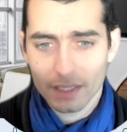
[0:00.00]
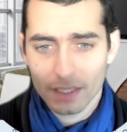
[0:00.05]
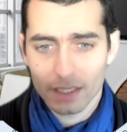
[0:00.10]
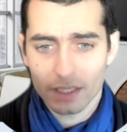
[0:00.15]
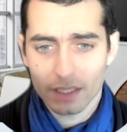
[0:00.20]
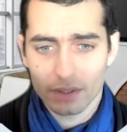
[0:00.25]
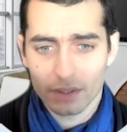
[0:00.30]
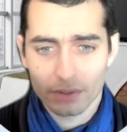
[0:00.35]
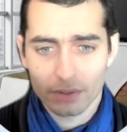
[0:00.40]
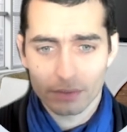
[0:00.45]

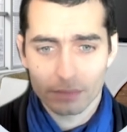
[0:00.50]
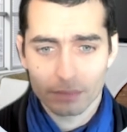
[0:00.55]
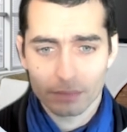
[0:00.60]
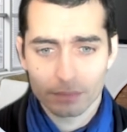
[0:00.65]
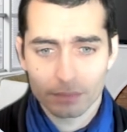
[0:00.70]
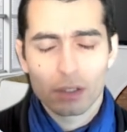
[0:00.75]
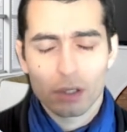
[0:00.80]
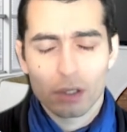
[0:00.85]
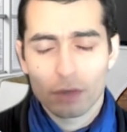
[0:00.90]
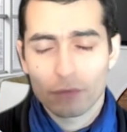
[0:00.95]
here.
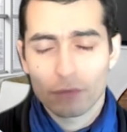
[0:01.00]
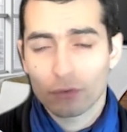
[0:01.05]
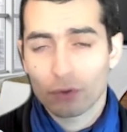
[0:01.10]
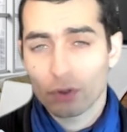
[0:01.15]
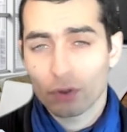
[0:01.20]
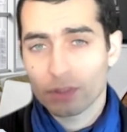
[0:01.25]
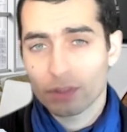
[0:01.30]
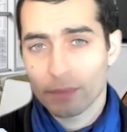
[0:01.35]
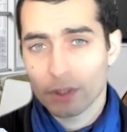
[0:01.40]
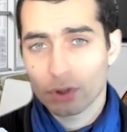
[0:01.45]
Of
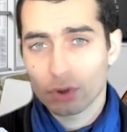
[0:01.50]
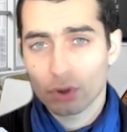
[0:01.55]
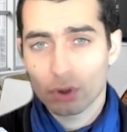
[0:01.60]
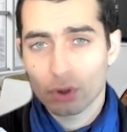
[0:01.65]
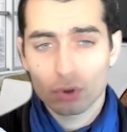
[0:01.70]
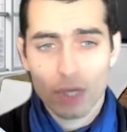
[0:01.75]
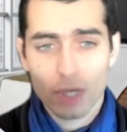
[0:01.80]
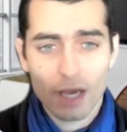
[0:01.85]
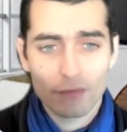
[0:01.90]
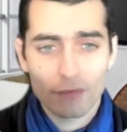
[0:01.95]
course, make sure
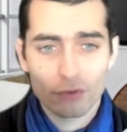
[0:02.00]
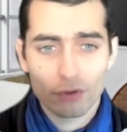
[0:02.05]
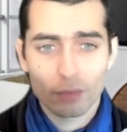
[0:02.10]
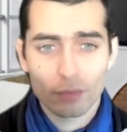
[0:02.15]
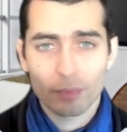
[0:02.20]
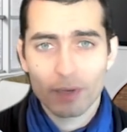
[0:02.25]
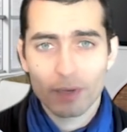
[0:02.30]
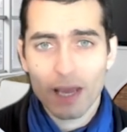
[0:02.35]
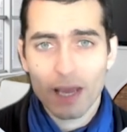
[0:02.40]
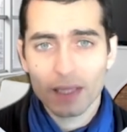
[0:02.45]
to have your
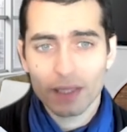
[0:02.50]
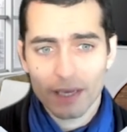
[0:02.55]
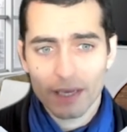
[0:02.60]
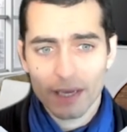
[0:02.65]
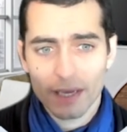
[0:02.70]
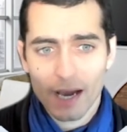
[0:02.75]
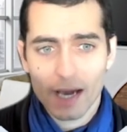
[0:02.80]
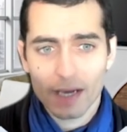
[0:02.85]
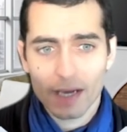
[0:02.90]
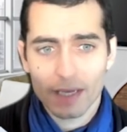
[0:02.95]
Blend
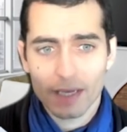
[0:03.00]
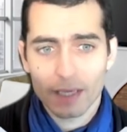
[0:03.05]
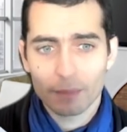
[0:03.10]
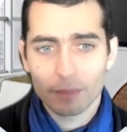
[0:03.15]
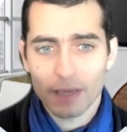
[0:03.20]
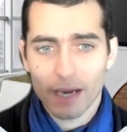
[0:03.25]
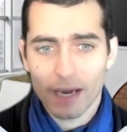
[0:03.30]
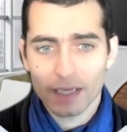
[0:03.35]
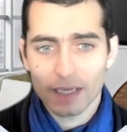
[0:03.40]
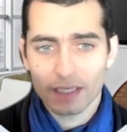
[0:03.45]
AI
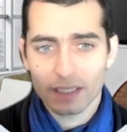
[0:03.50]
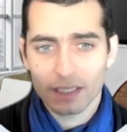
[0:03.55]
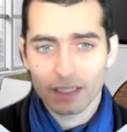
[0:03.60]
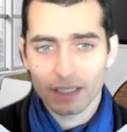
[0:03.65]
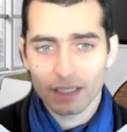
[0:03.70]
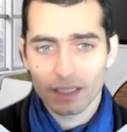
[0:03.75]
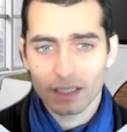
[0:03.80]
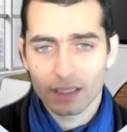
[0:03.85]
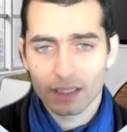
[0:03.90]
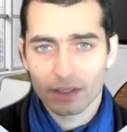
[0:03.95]
API key
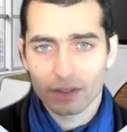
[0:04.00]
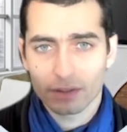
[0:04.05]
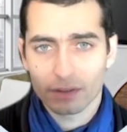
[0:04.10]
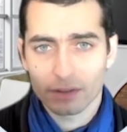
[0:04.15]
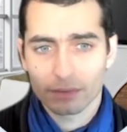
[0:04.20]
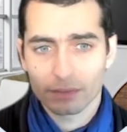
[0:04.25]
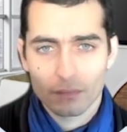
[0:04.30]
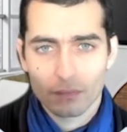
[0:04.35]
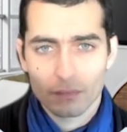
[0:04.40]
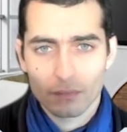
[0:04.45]
here,
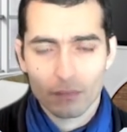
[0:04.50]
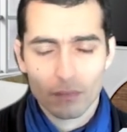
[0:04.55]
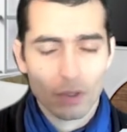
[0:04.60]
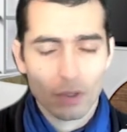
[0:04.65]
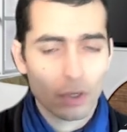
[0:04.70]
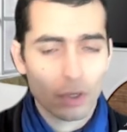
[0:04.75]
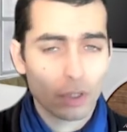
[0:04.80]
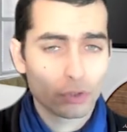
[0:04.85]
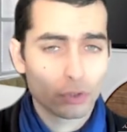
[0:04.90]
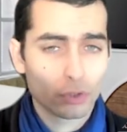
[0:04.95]

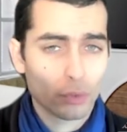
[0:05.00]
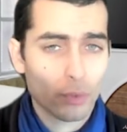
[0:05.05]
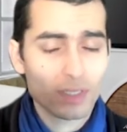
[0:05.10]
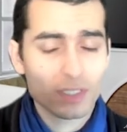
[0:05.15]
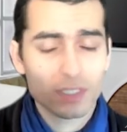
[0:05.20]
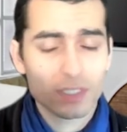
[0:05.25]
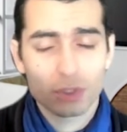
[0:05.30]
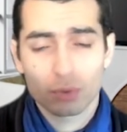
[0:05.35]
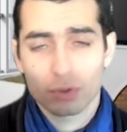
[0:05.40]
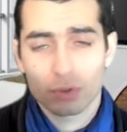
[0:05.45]
otherwise
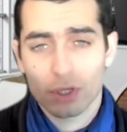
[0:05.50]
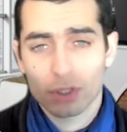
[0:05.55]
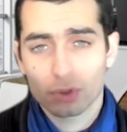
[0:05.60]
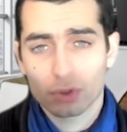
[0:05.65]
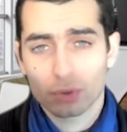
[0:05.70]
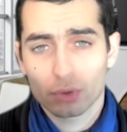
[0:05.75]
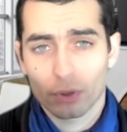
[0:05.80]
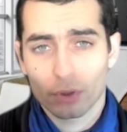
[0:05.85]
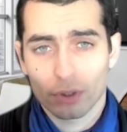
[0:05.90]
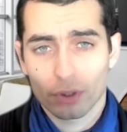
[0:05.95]
it will not
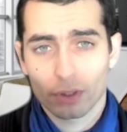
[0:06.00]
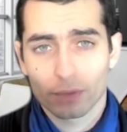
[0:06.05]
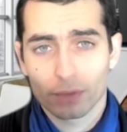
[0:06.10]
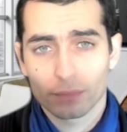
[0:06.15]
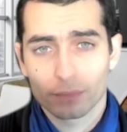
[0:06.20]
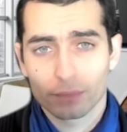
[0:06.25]
work.